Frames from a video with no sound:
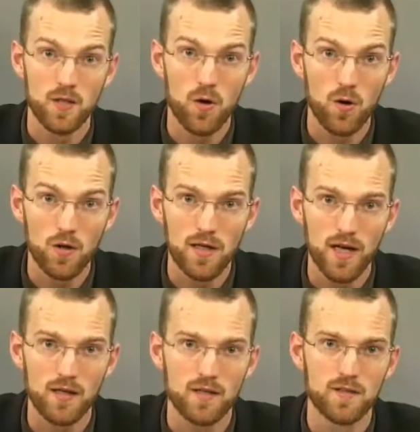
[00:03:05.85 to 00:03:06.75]
core
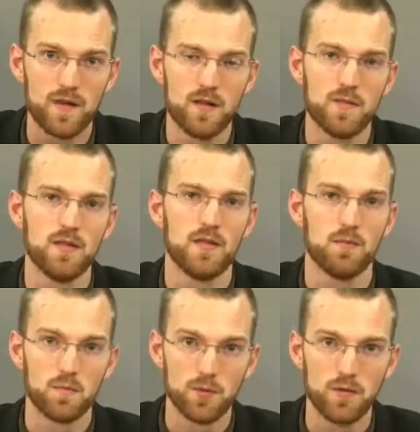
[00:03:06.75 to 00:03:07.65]
technical development,
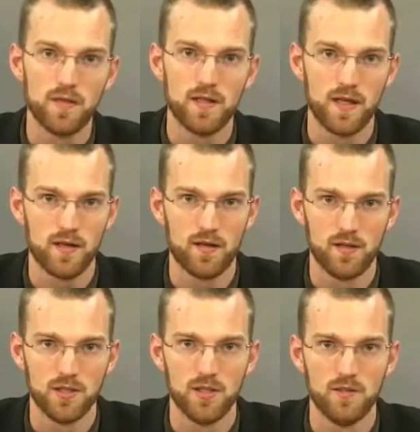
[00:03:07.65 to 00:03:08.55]
improving the
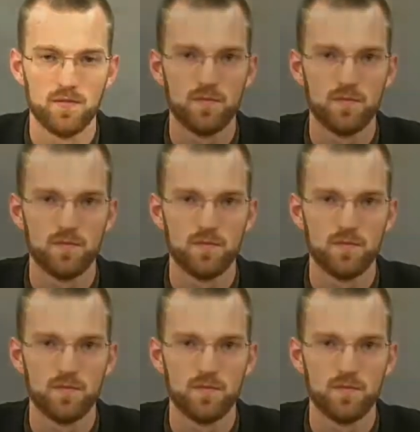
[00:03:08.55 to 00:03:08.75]
technology.